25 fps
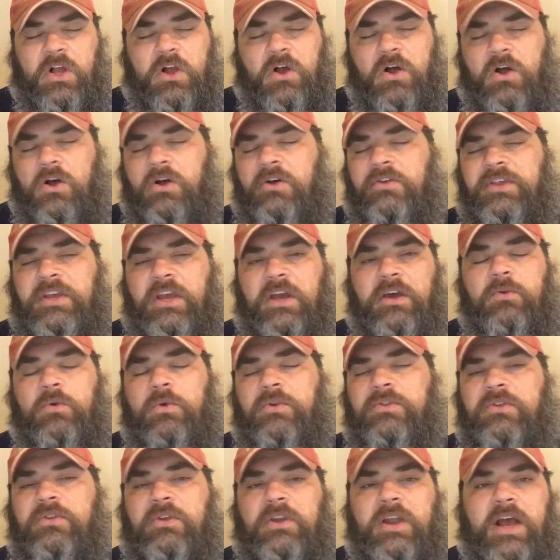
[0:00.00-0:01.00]
all the
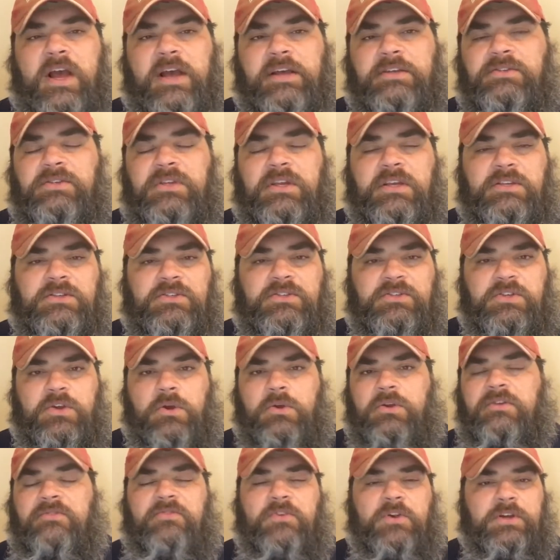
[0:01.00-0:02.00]
unorthodox as
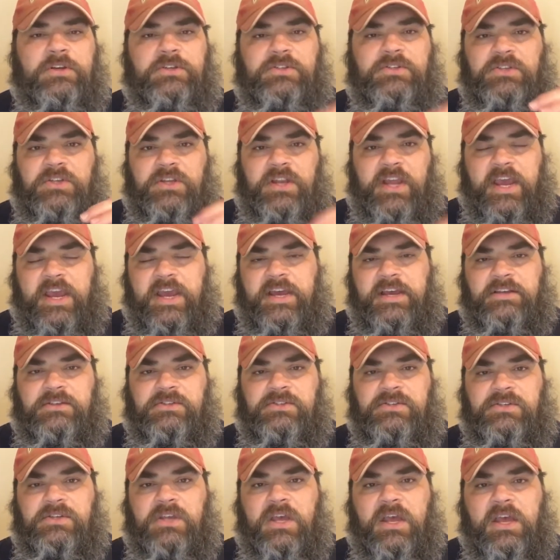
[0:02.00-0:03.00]
Tony Ferguson
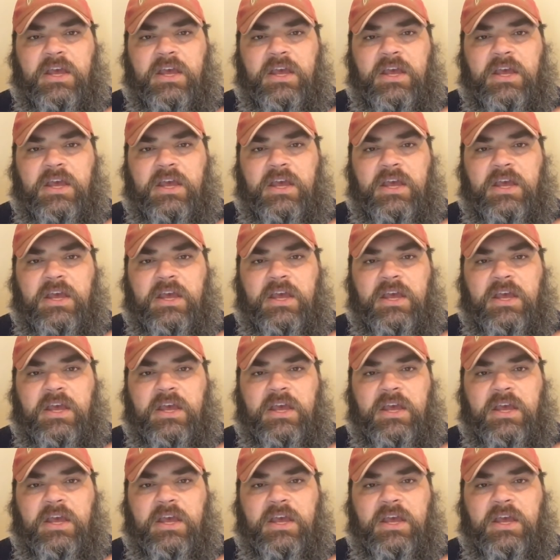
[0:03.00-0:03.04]
has,